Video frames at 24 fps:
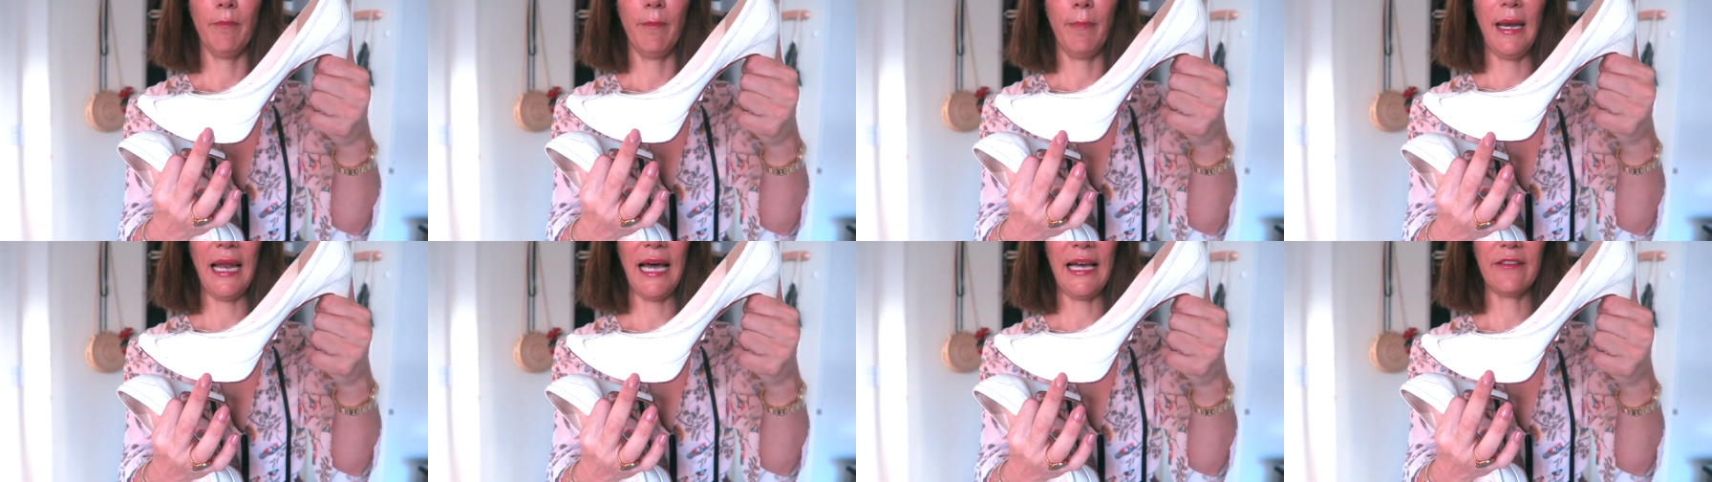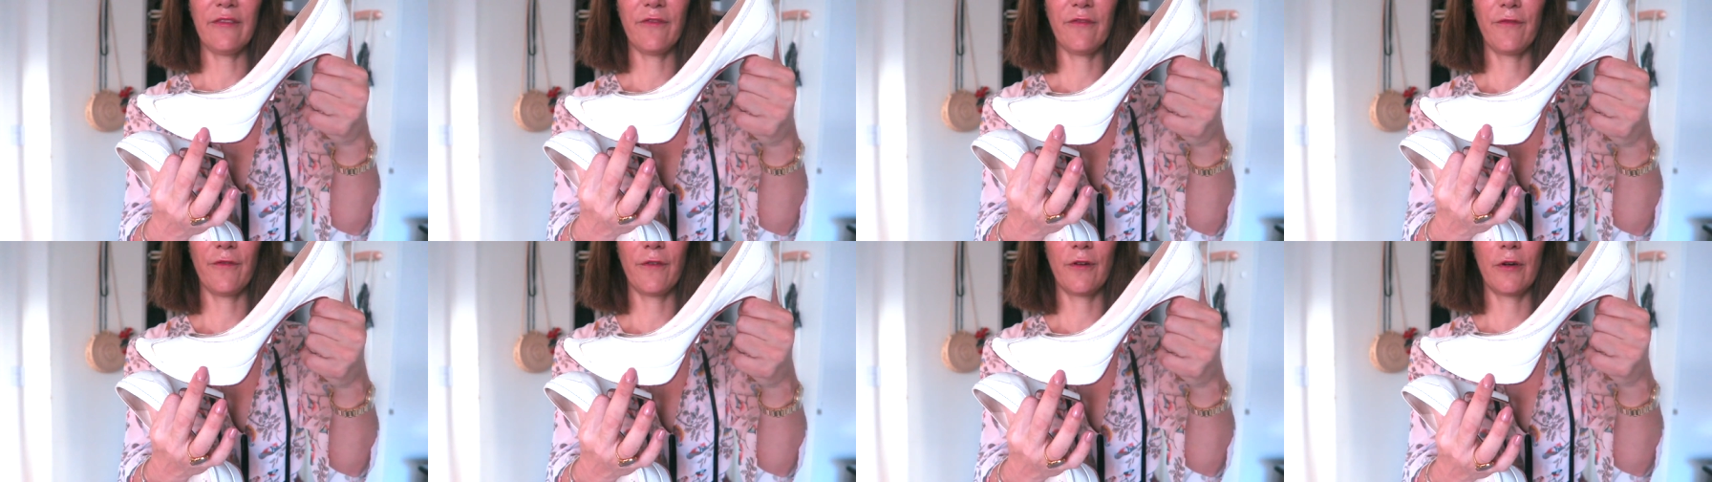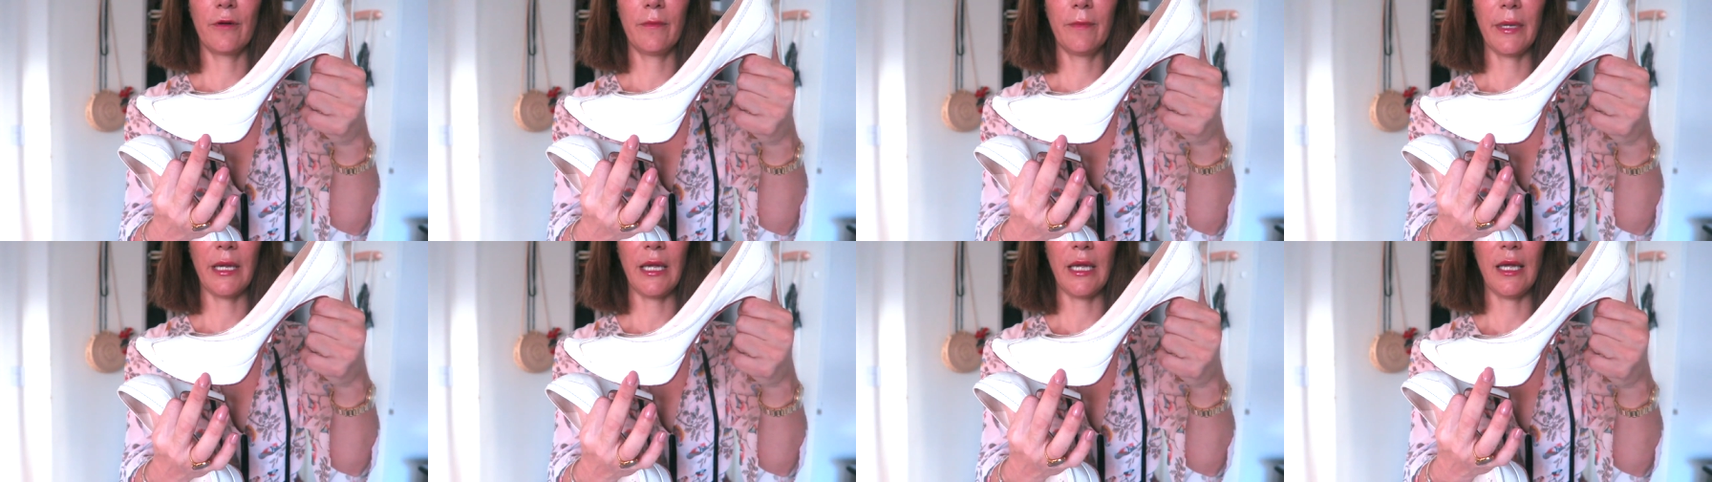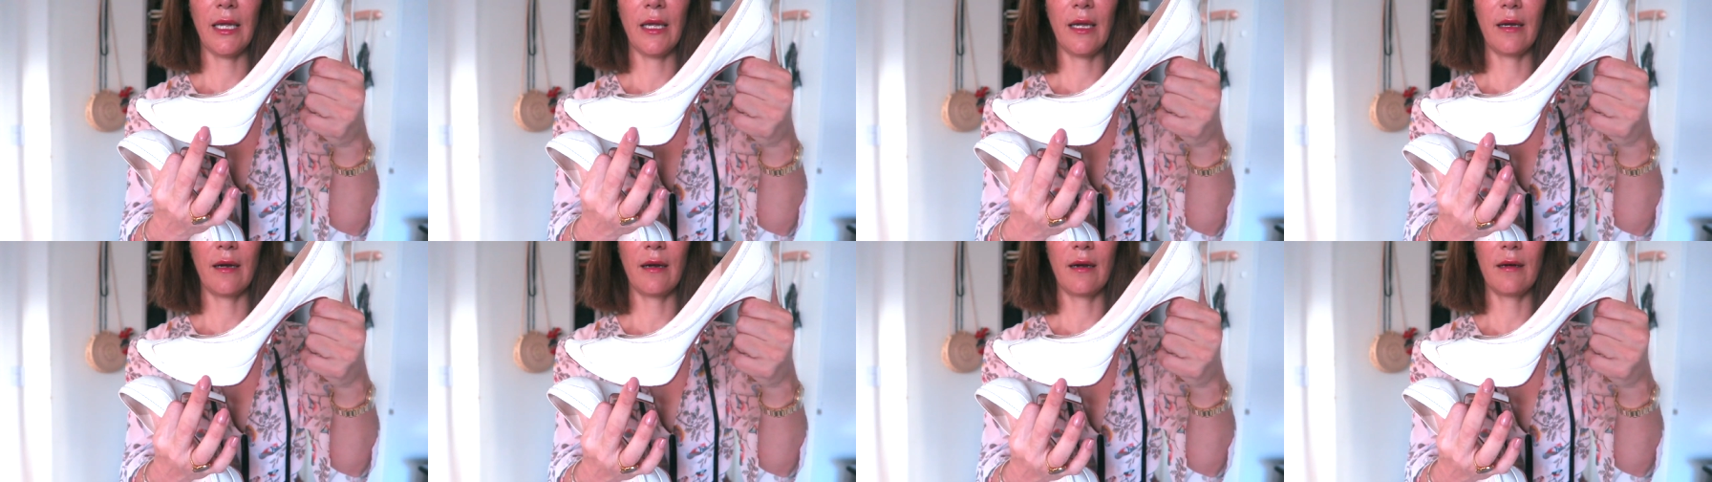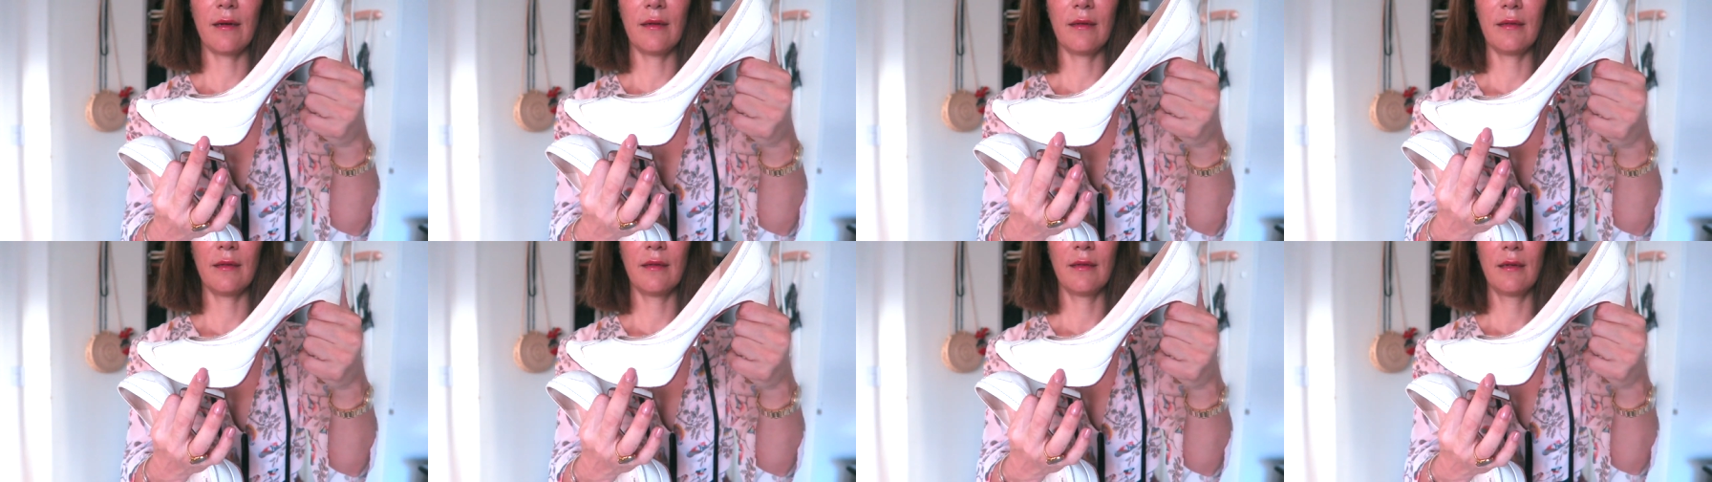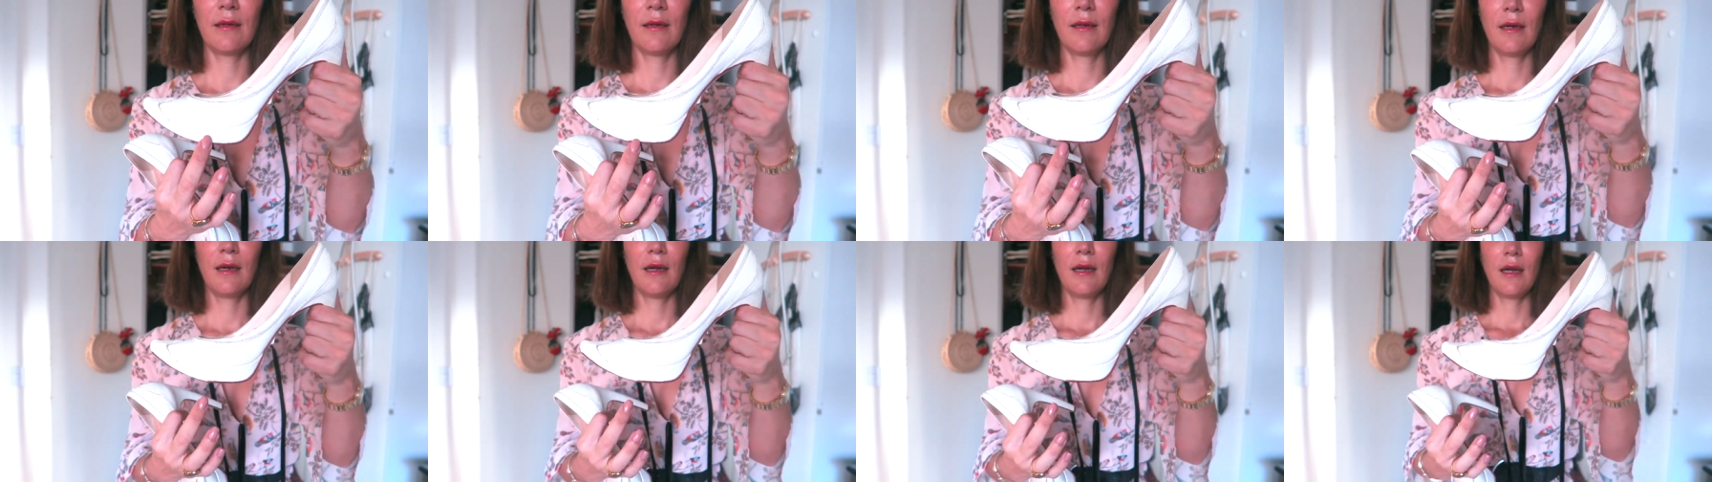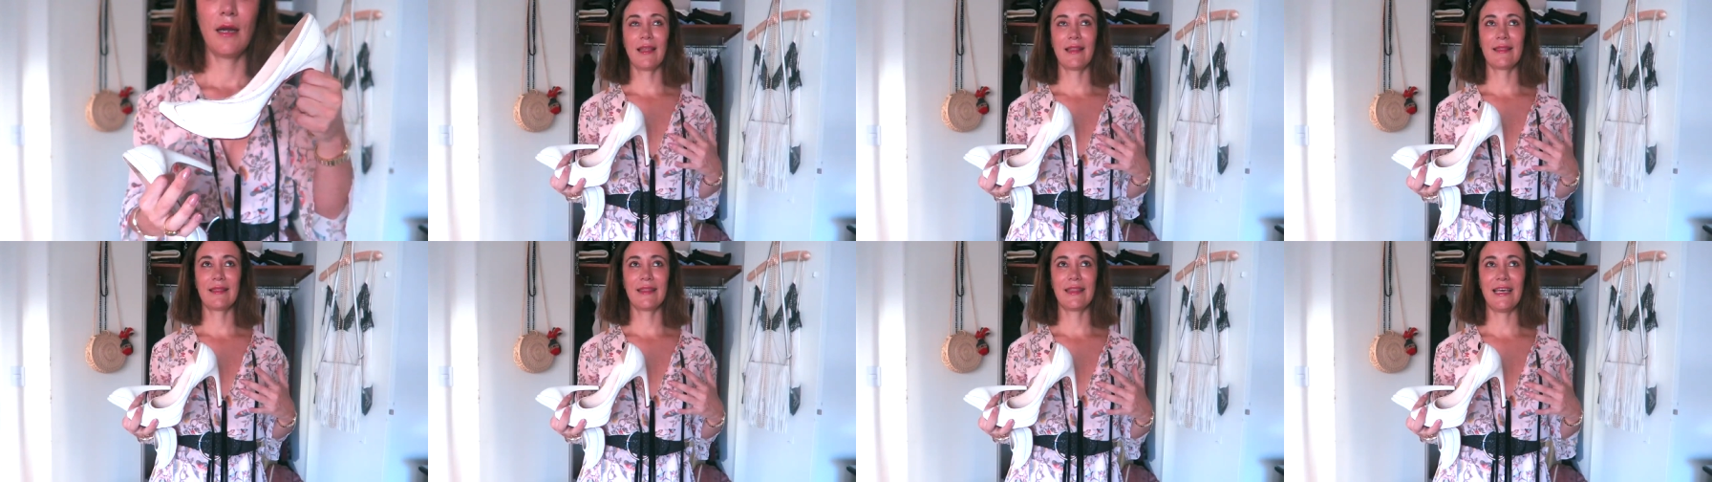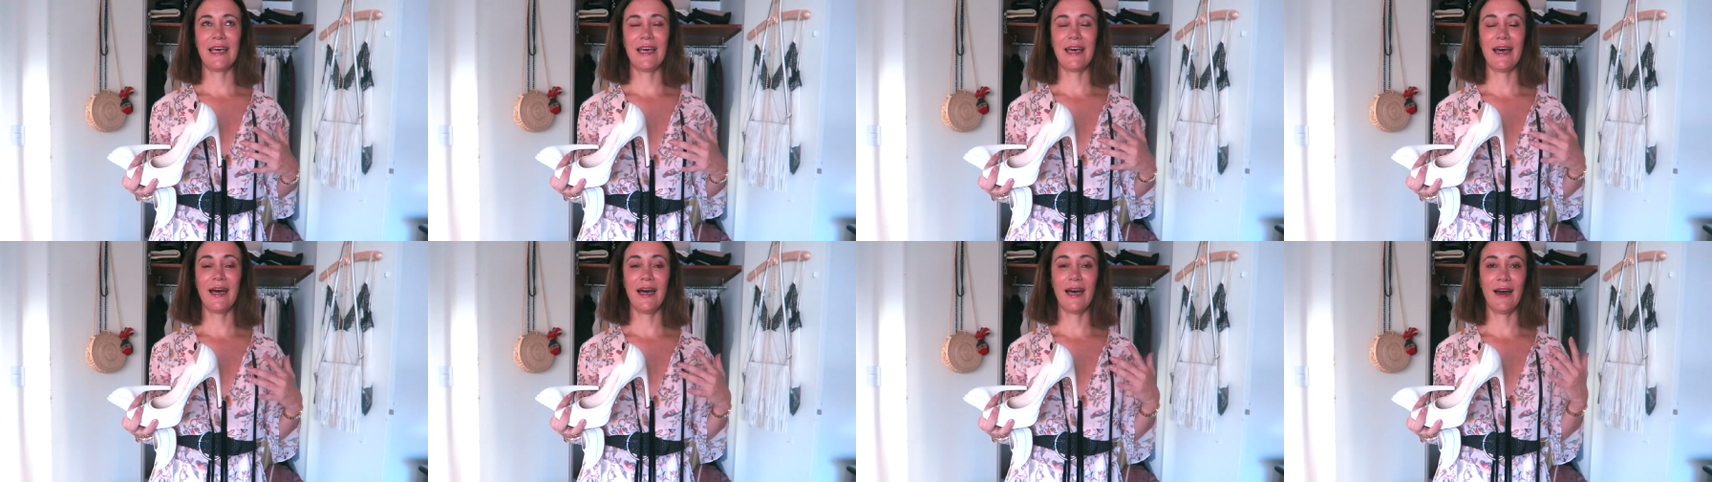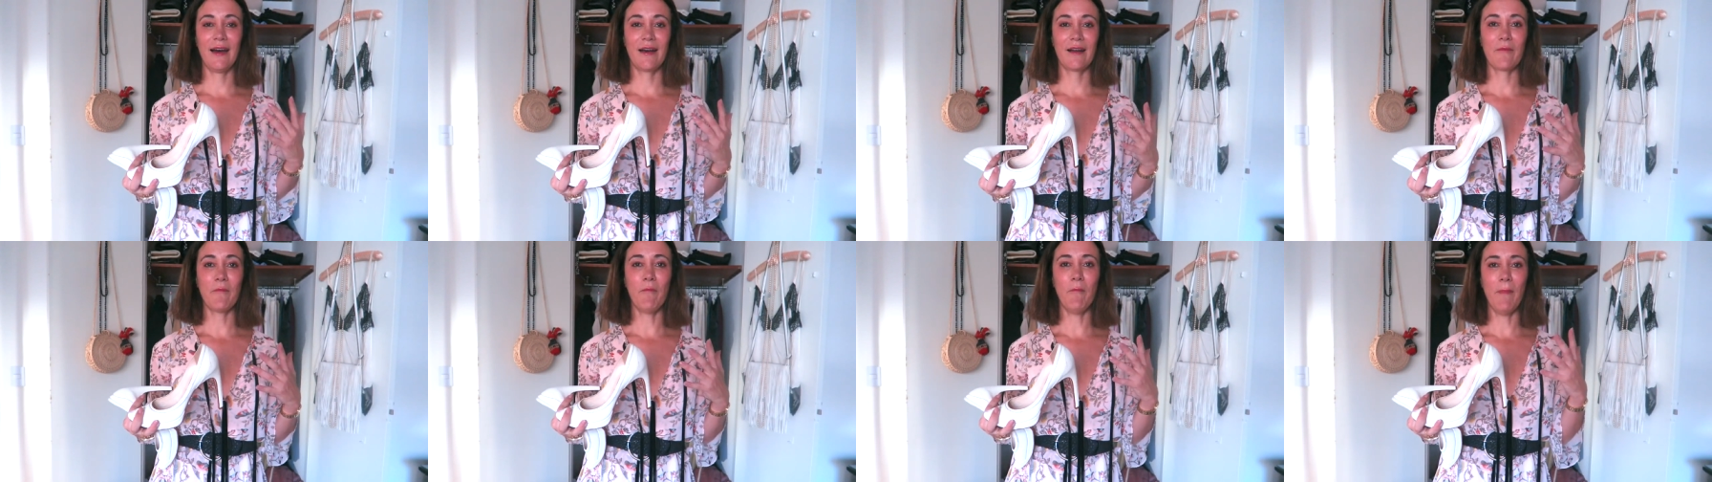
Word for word: platform here they are